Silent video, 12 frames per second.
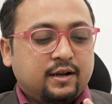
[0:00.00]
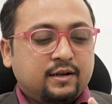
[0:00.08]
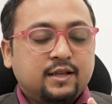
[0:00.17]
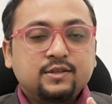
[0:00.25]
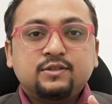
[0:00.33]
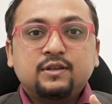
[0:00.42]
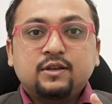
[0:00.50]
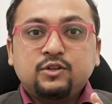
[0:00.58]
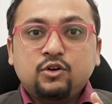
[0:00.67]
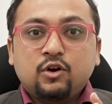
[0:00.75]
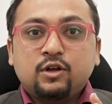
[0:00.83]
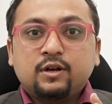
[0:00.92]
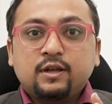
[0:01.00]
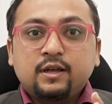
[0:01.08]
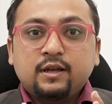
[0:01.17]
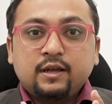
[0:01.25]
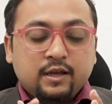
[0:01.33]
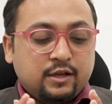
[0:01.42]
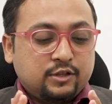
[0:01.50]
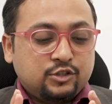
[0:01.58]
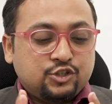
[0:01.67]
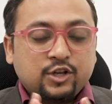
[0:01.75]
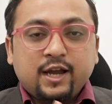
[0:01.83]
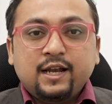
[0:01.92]
Does your
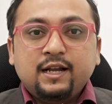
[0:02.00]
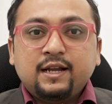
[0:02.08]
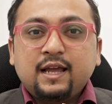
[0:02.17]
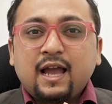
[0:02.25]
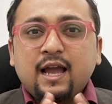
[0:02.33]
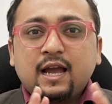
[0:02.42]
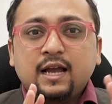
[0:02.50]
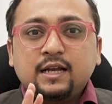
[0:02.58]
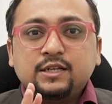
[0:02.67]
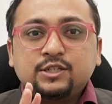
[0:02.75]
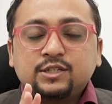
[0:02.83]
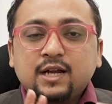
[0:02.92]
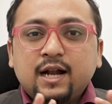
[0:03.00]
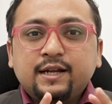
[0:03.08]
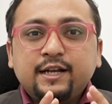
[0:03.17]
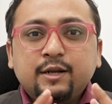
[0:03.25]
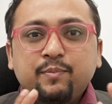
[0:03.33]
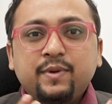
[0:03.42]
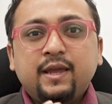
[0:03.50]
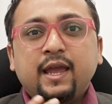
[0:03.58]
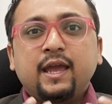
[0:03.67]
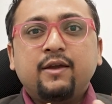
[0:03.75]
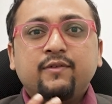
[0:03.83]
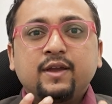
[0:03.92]
child started
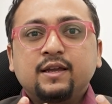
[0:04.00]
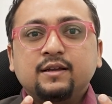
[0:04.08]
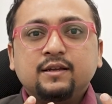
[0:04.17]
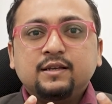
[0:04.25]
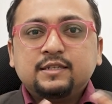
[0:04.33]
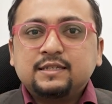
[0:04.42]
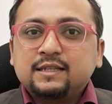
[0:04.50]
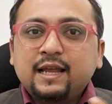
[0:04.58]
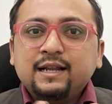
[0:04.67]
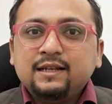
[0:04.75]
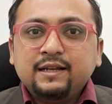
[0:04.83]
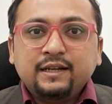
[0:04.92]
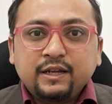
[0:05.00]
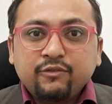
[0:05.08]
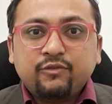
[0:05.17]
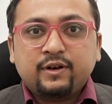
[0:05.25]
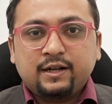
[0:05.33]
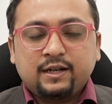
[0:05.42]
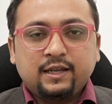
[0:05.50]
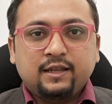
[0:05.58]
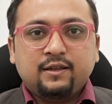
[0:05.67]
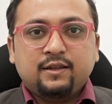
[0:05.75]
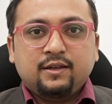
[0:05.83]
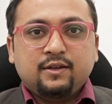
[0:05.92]
behaving slightly differently
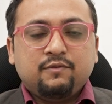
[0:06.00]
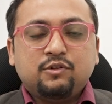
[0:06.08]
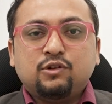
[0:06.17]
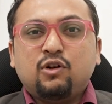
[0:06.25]
with a